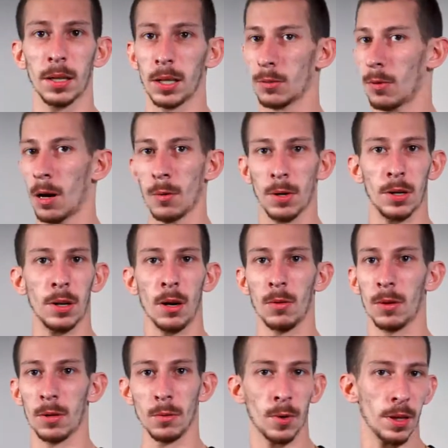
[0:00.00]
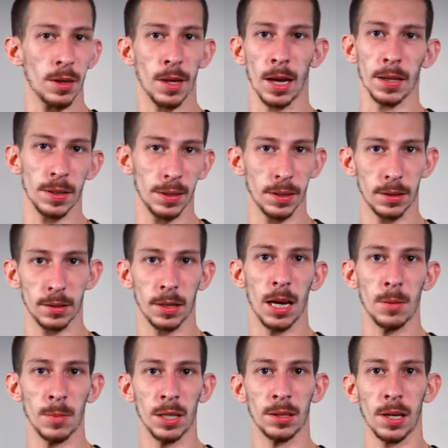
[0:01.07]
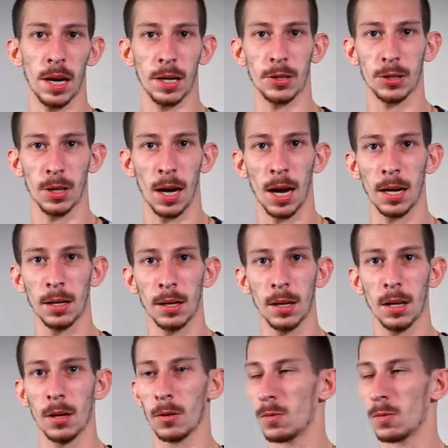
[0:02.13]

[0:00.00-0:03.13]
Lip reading: That's why we're going with that same exact shot.